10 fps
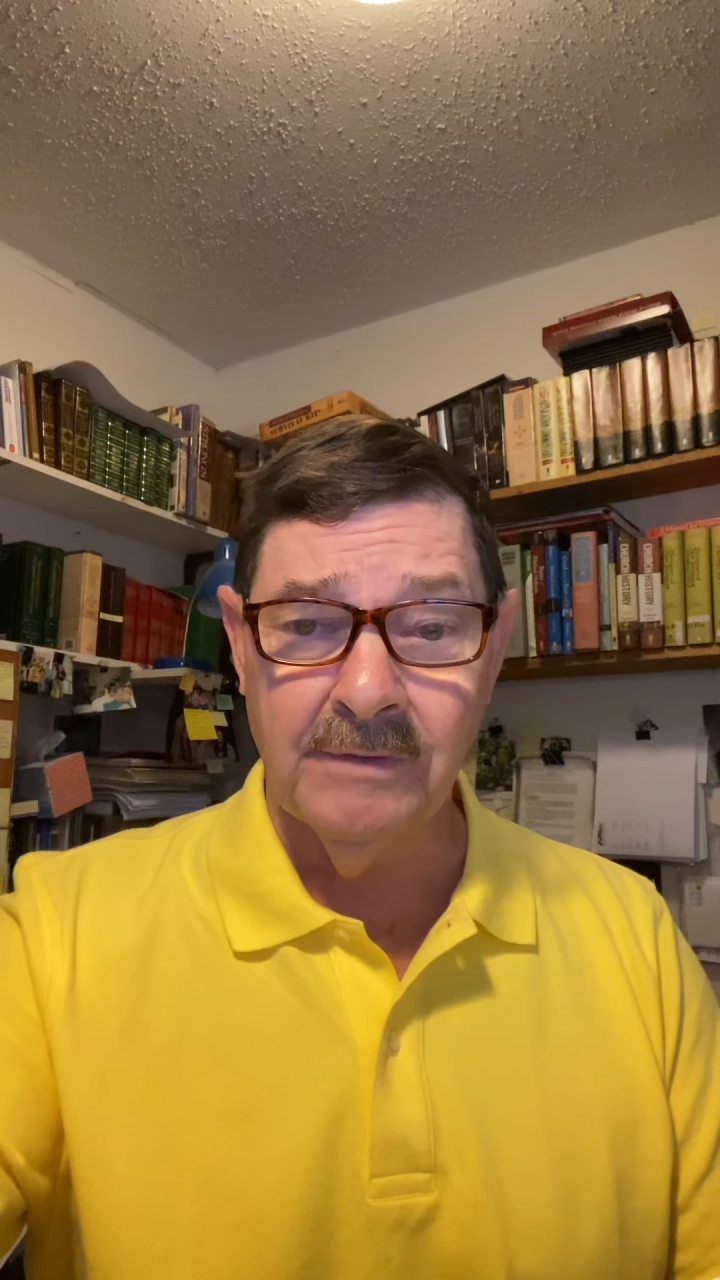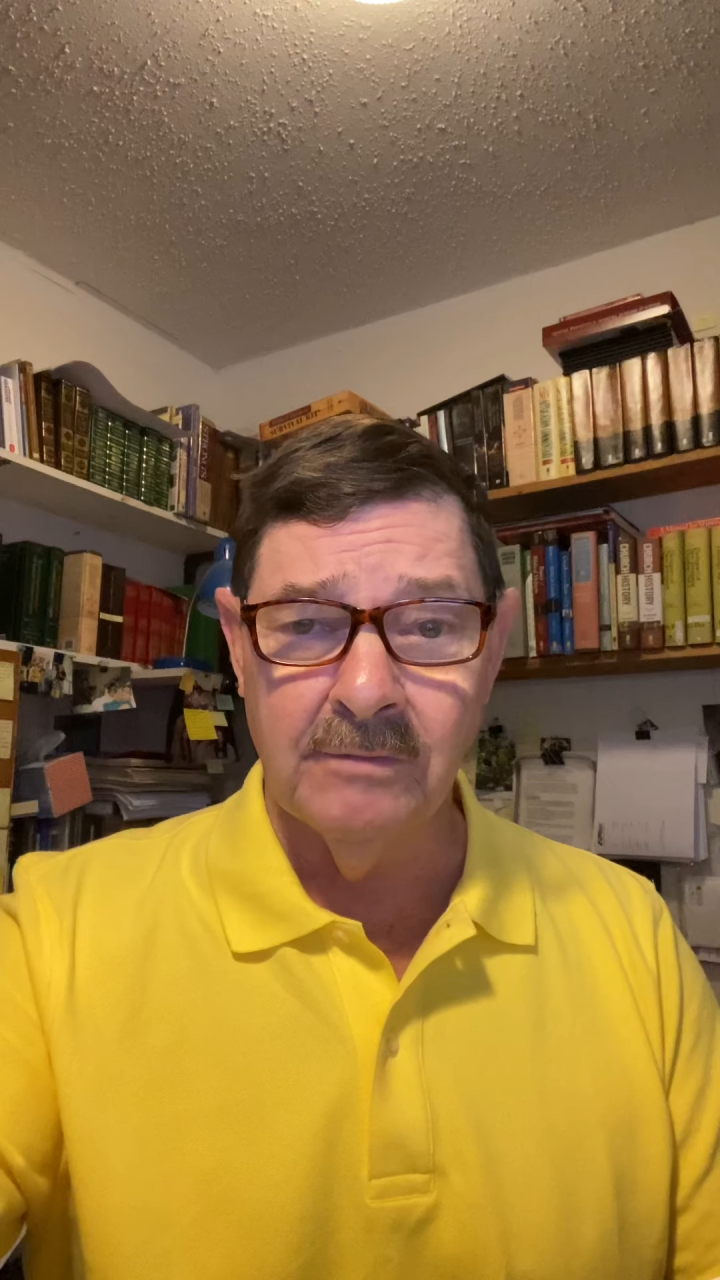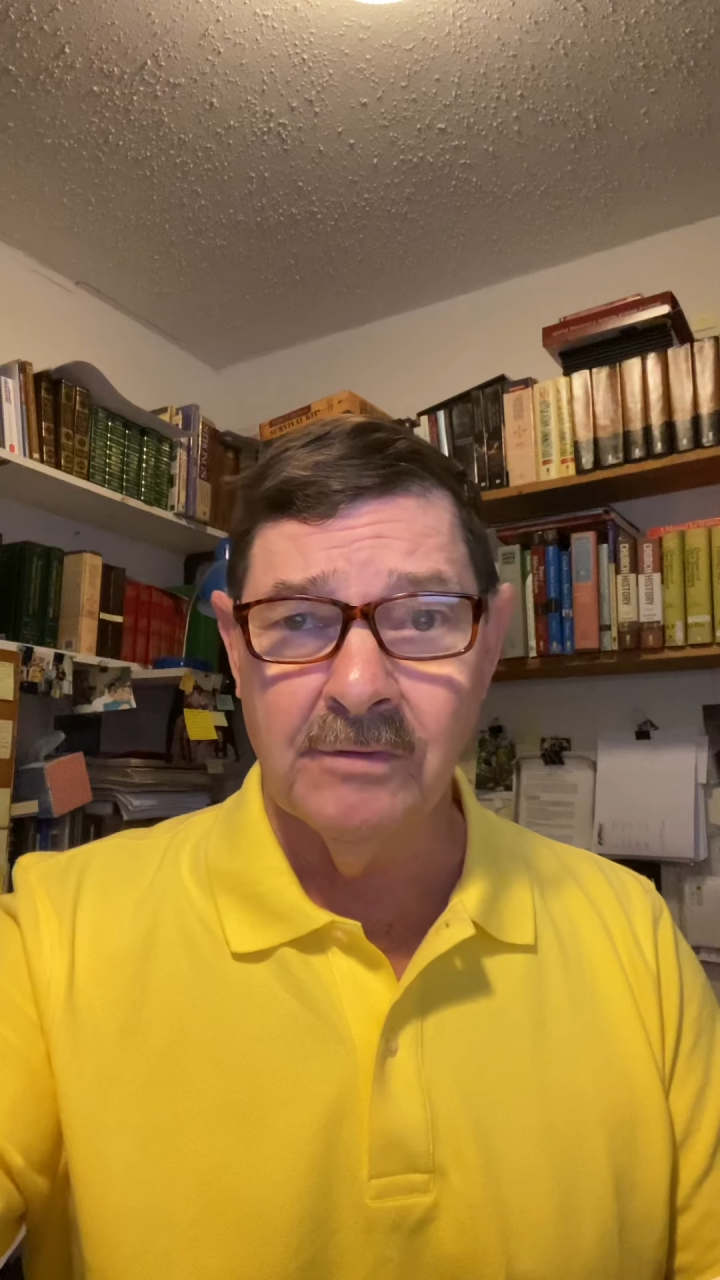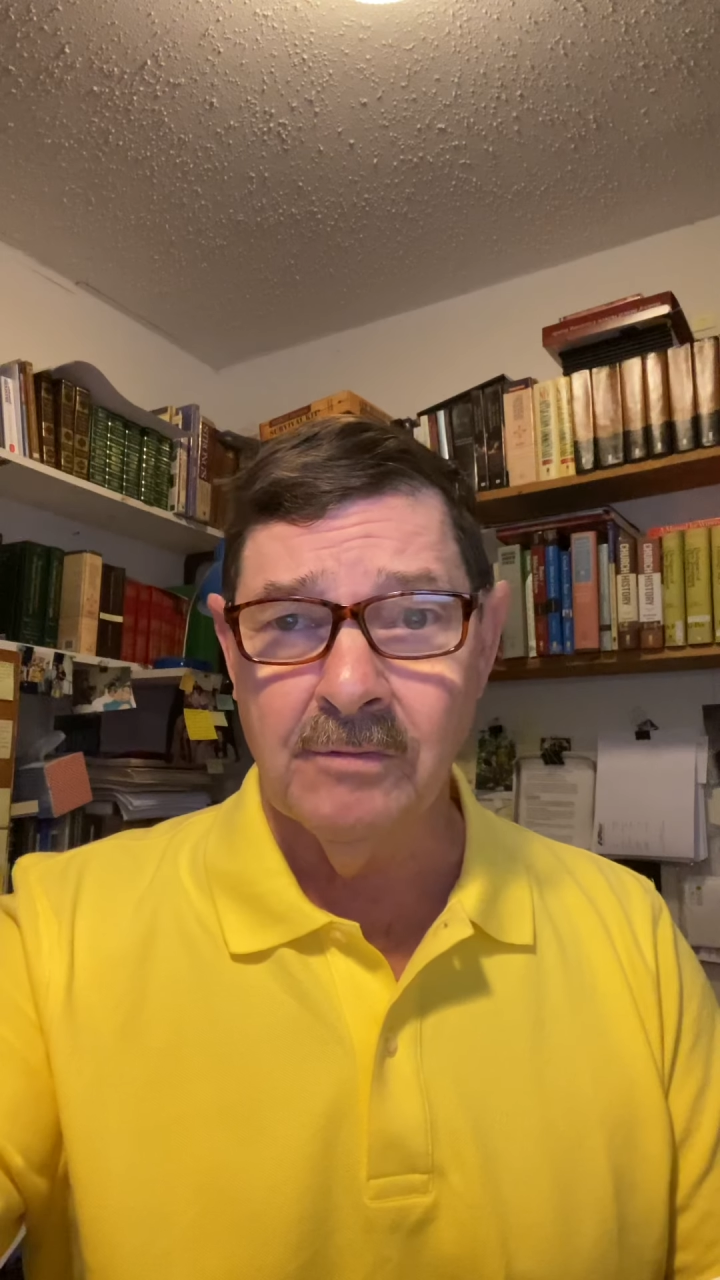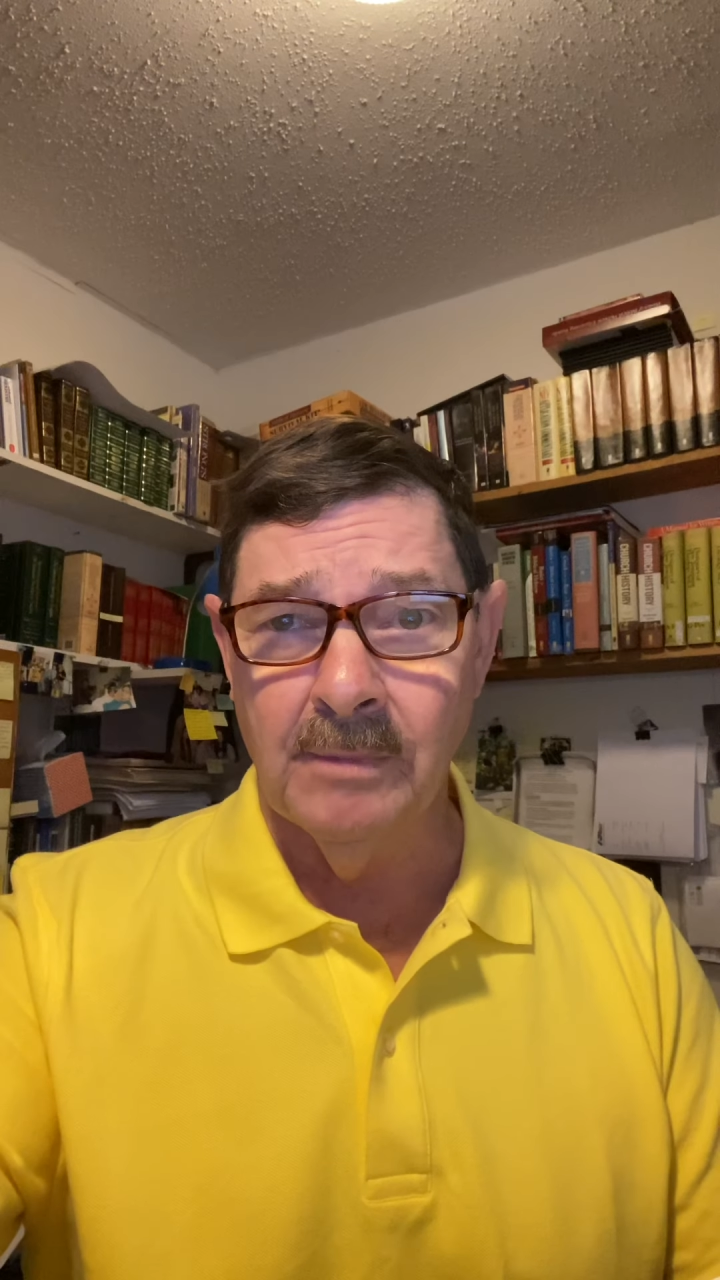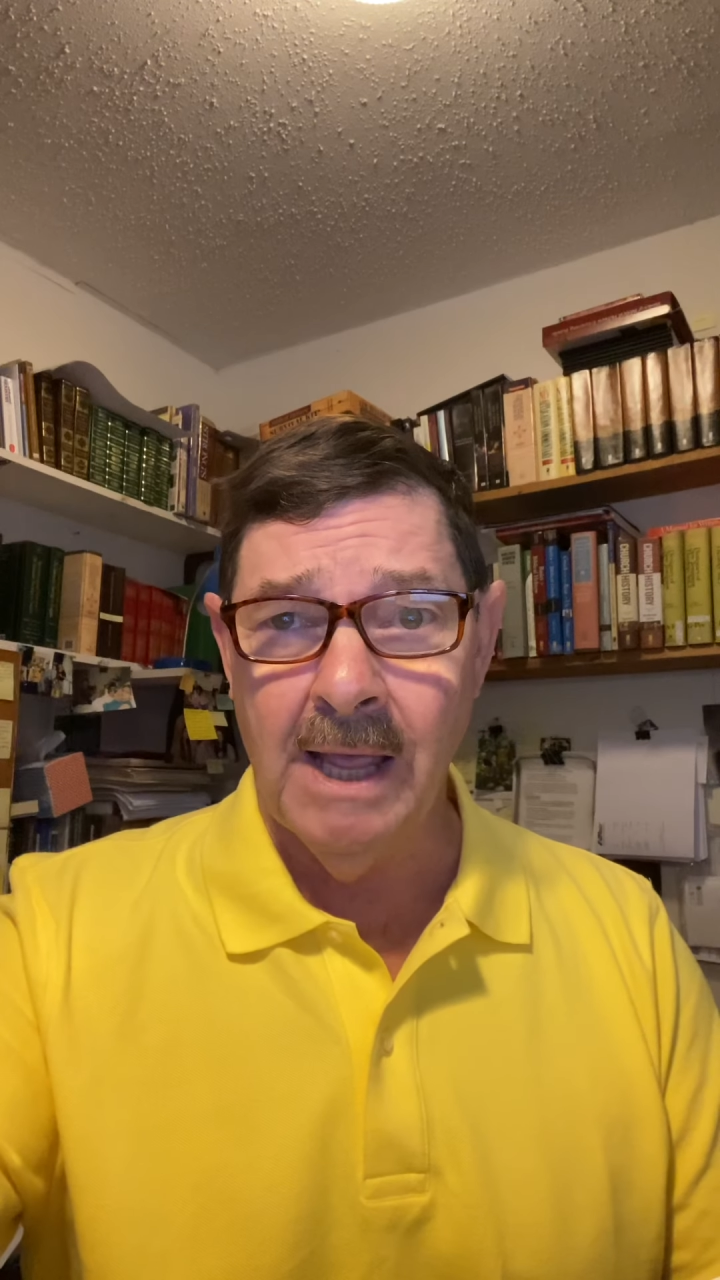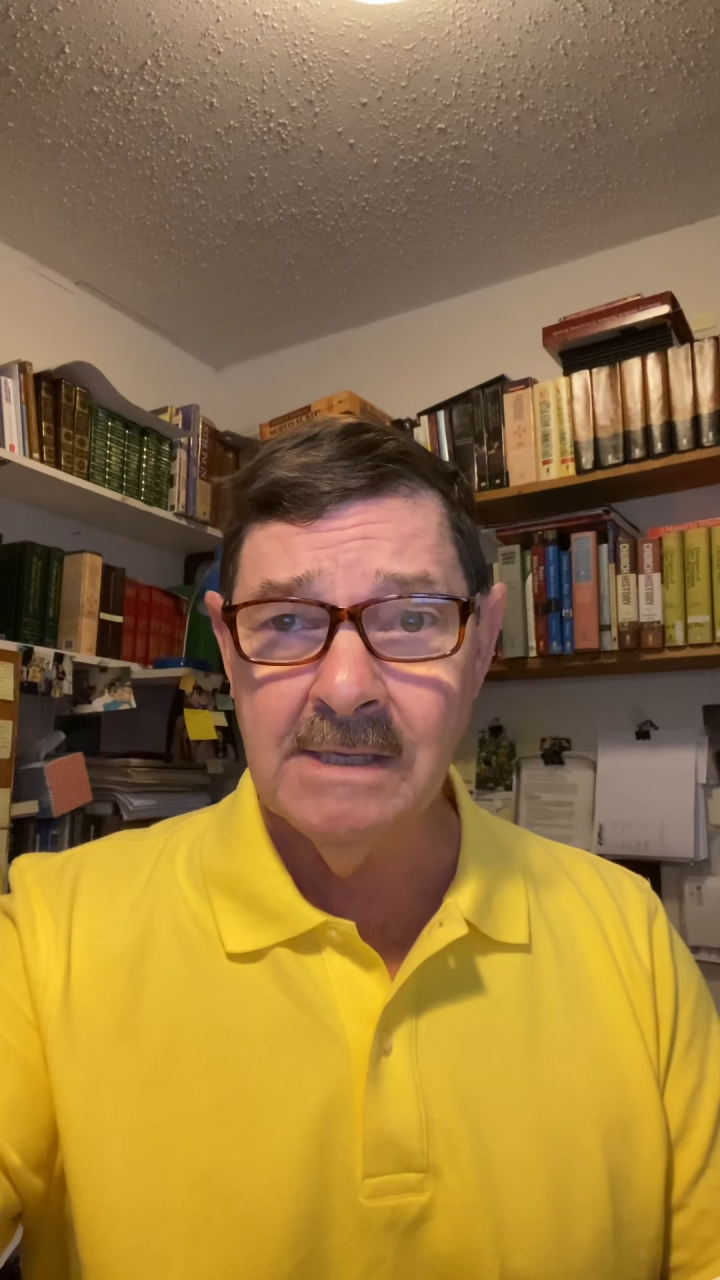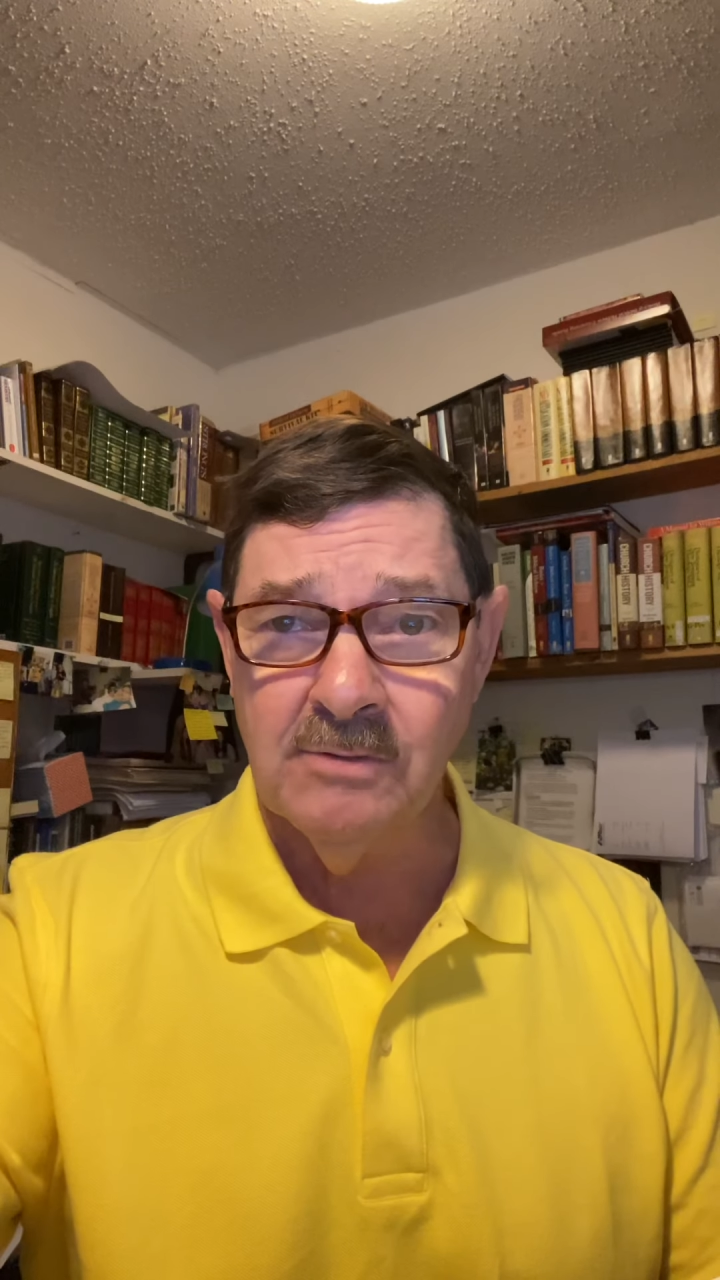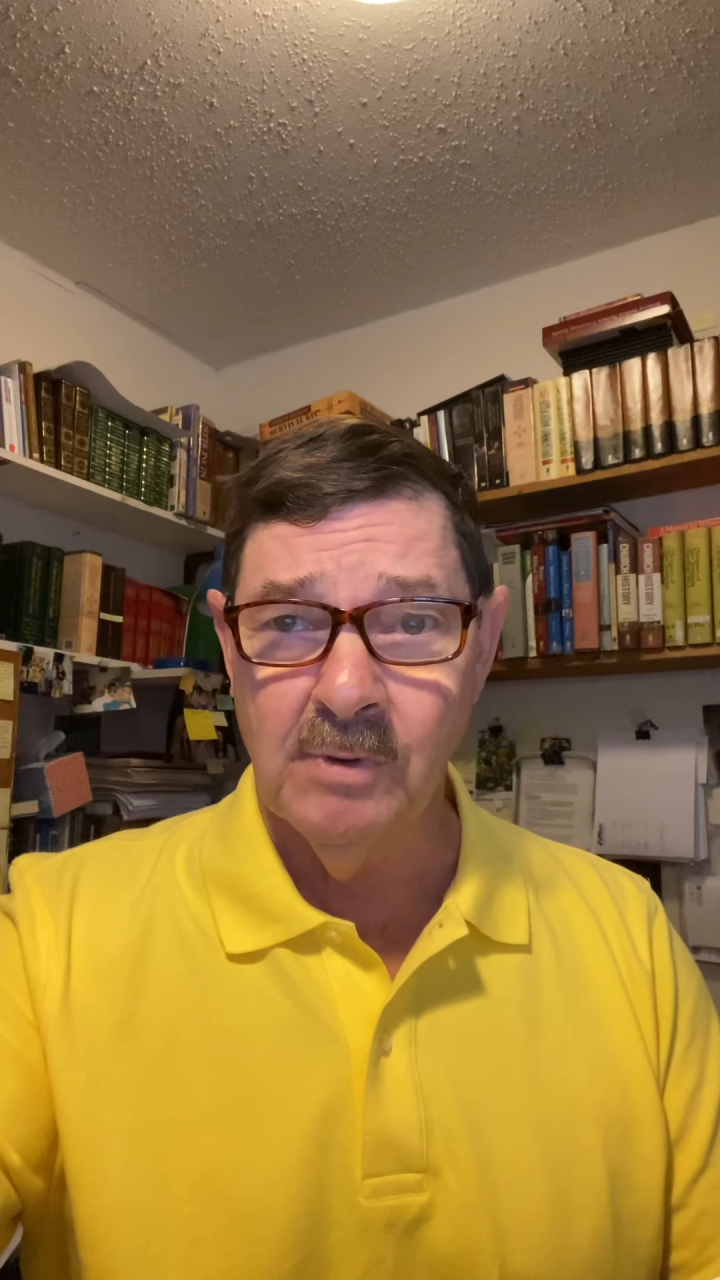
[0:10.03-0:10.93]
over from last